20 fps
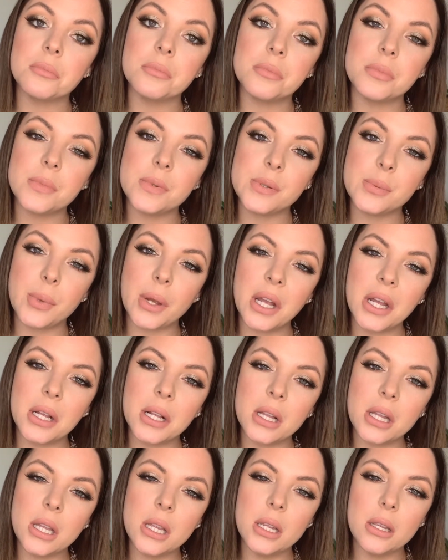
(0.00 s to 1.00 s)

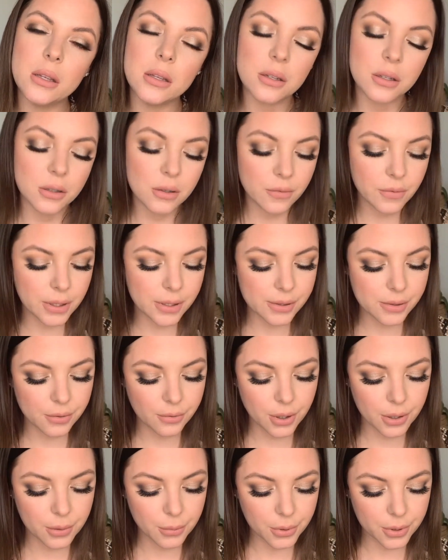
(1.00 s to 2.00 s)
sparkly. I don't know if that's the
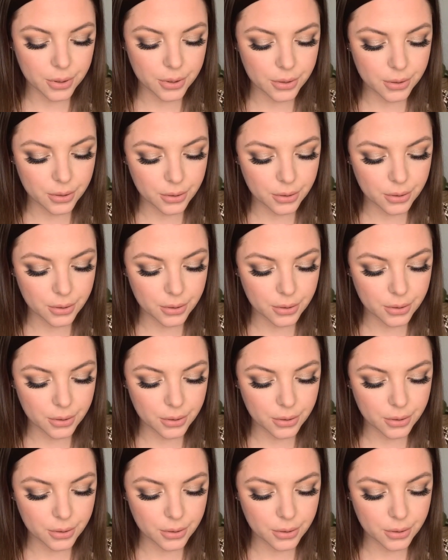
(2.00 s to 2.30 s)
right word,